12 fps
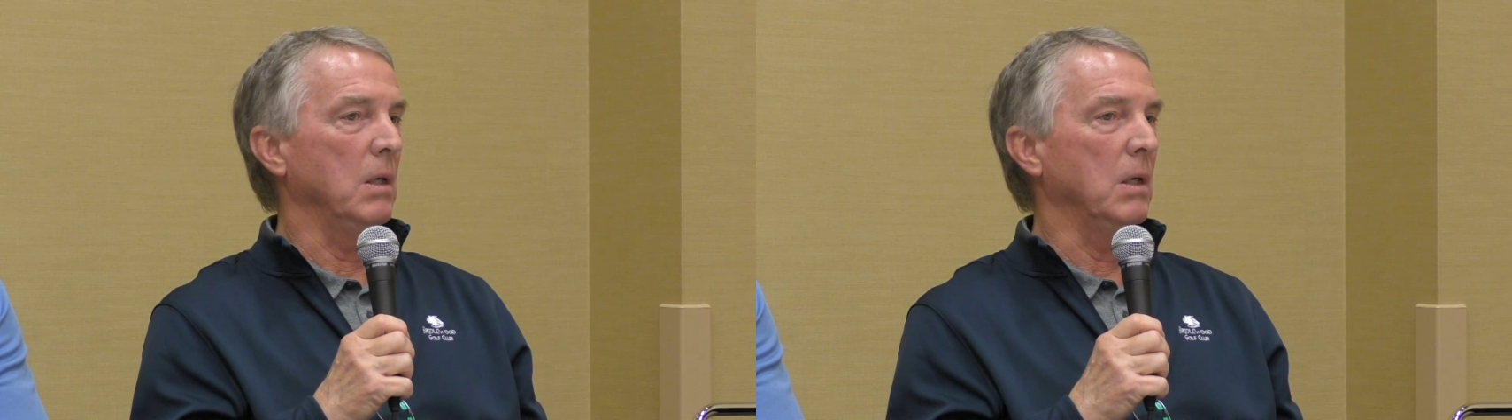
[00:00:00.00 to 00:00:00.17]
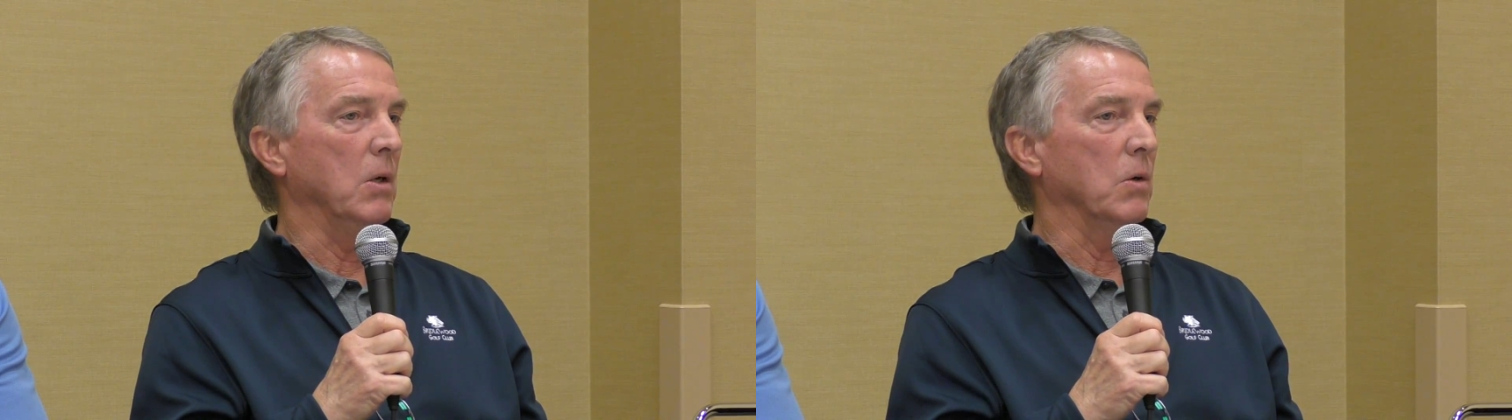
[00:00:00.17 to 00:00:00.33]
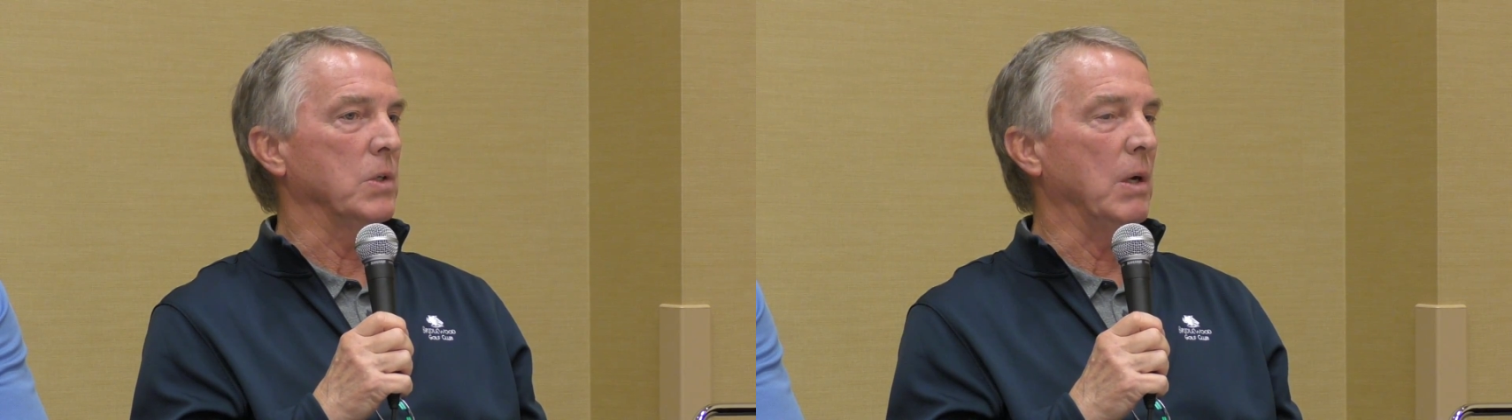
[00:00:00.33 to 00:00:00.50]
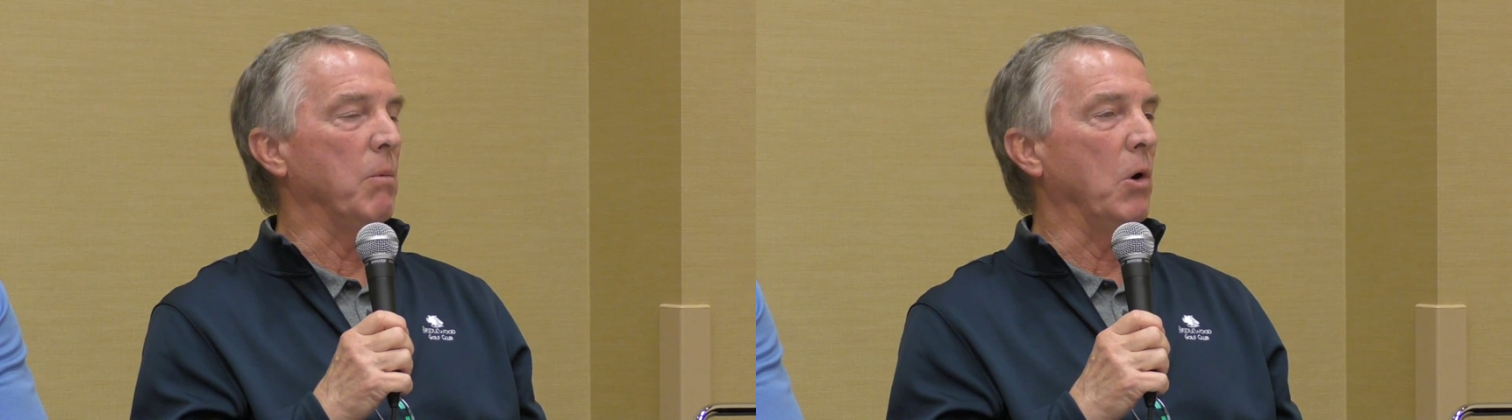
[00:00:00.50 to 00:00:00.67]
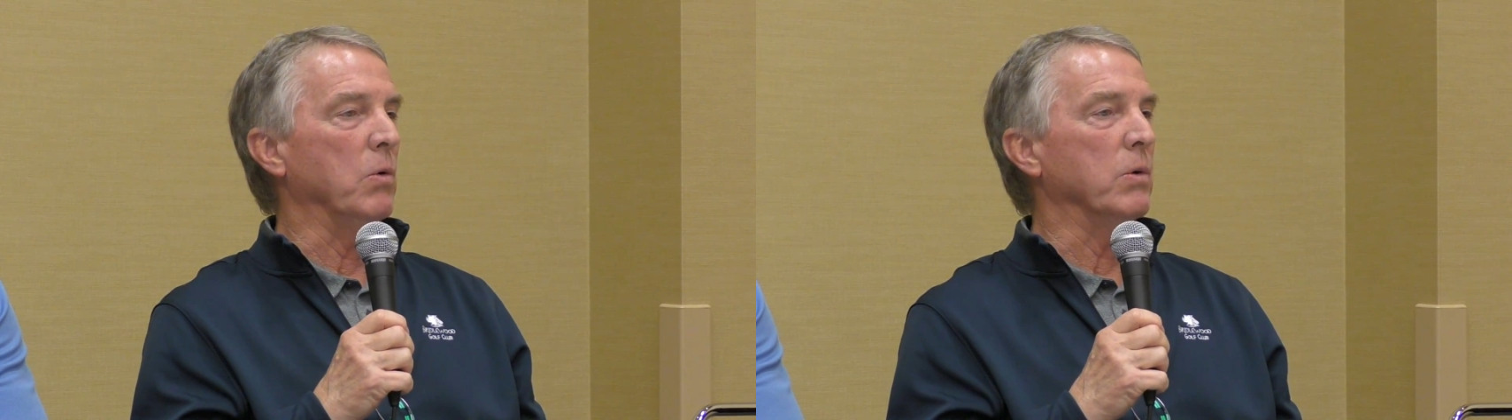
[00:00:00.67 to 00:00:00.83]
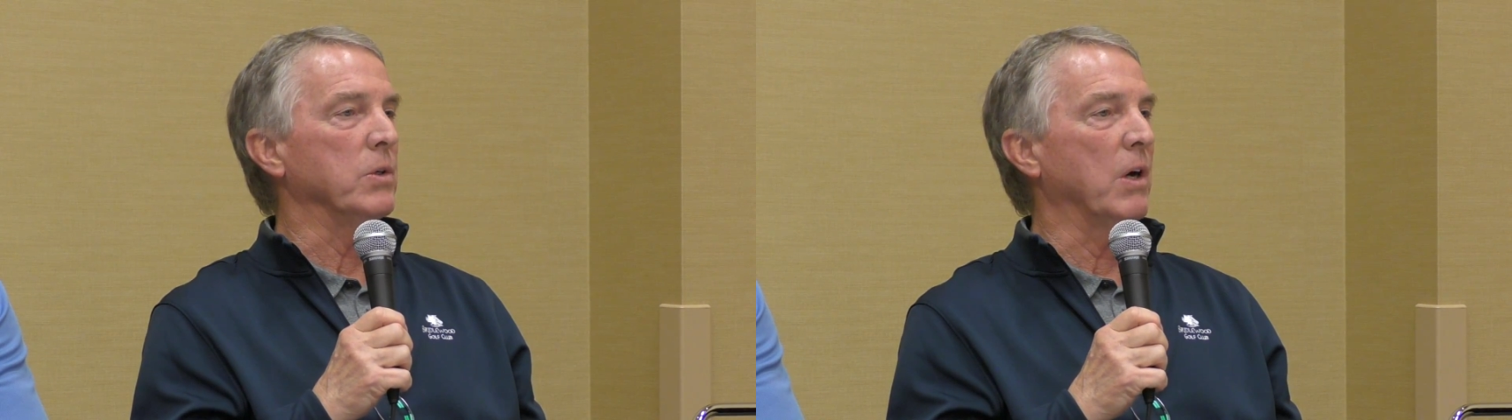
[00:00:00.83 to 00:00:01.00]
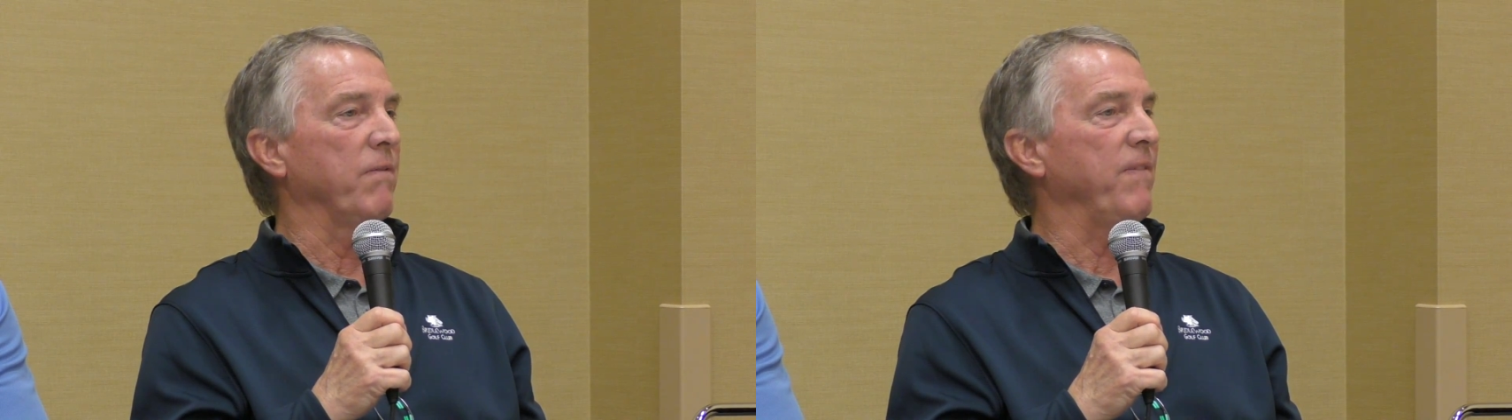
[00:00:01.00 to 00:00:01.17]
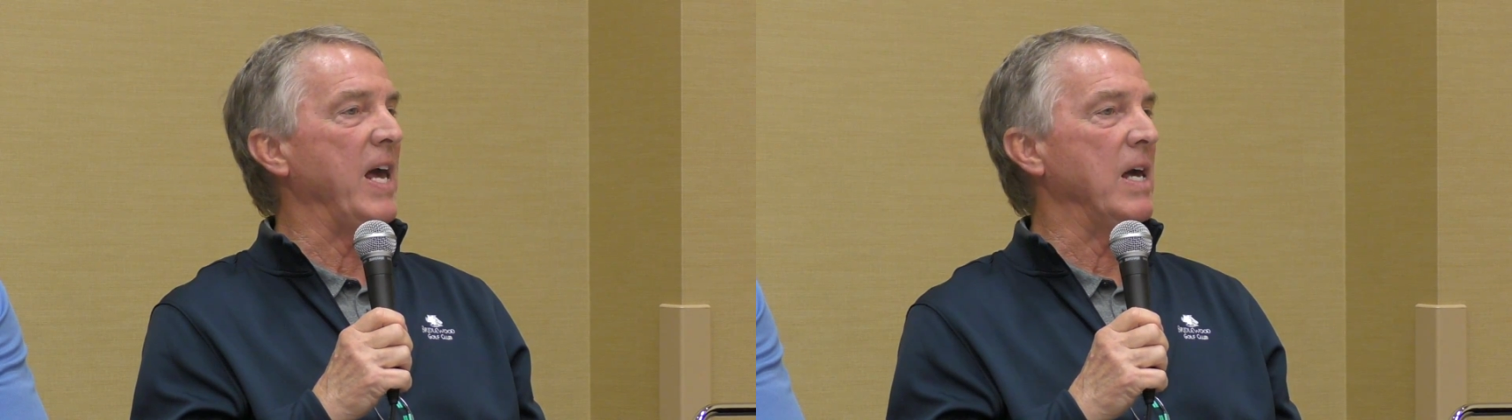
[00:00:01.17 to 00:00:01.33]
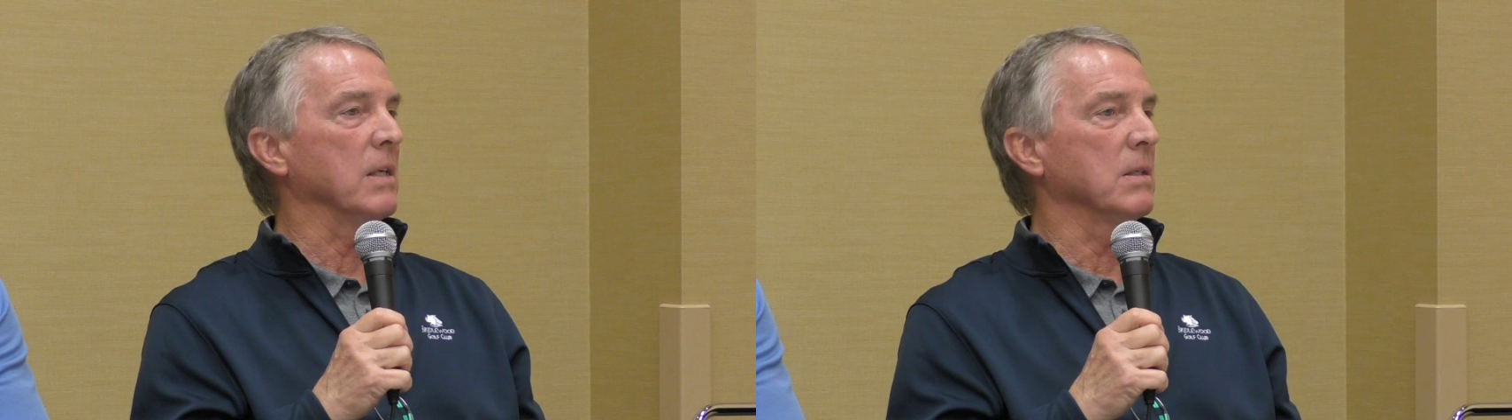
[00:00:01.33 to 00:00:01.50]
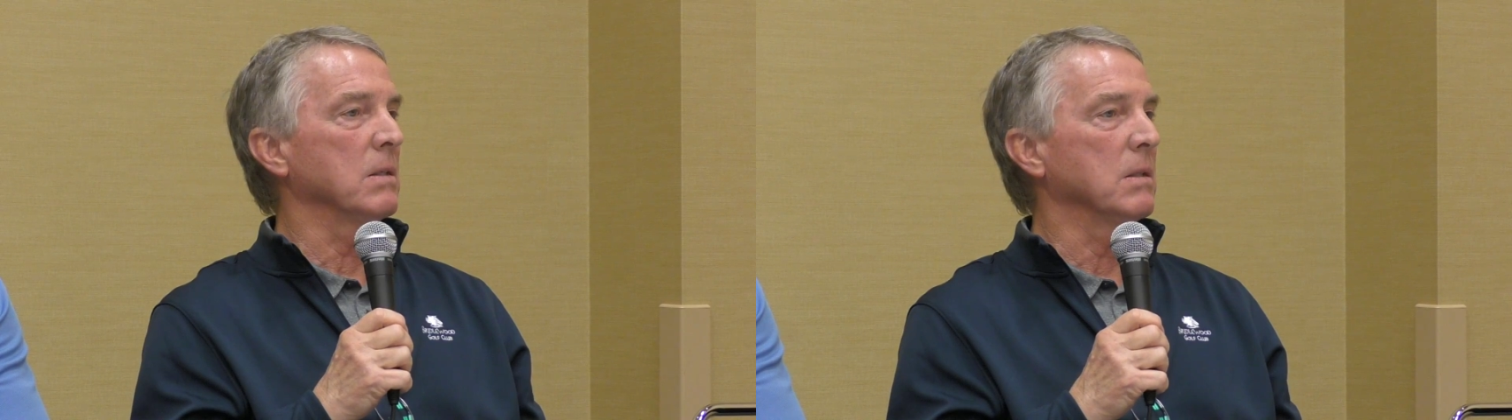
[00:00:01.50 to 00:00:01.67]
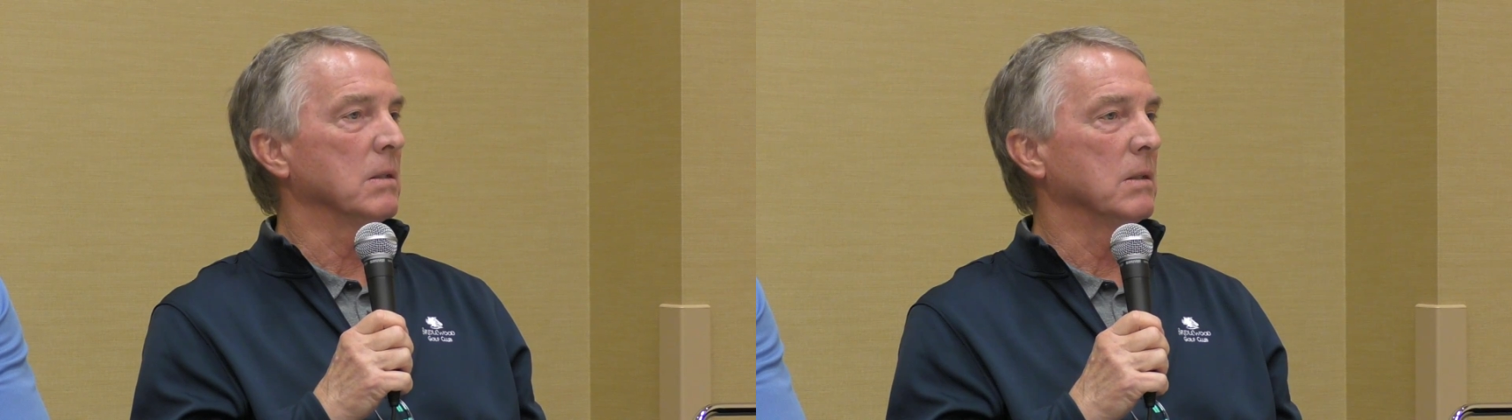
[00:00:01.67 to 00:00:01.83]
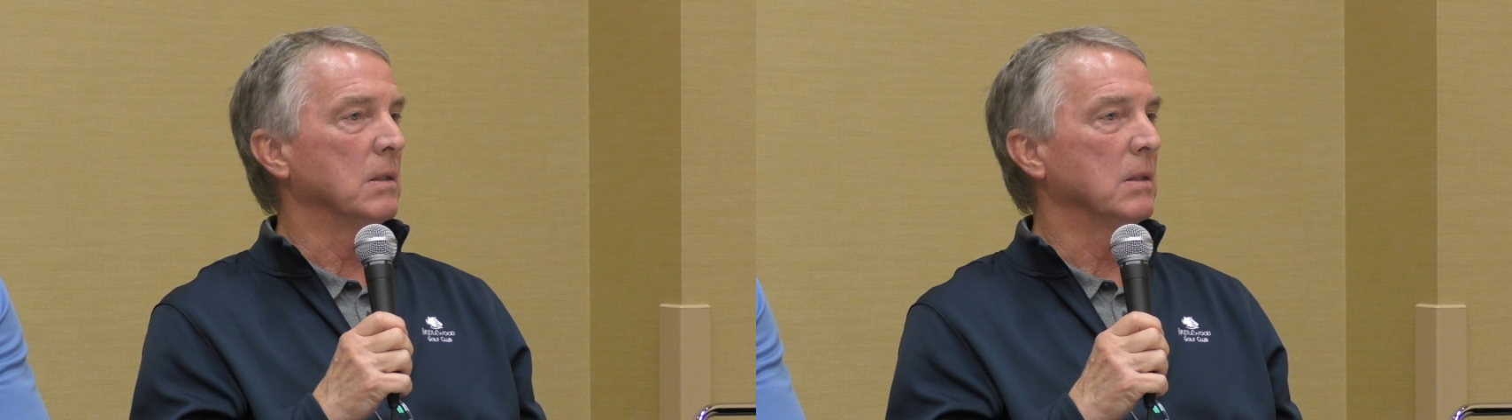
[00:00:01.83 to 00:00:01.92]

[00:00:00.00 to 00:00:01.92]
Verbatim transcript: you know, some owners are fans.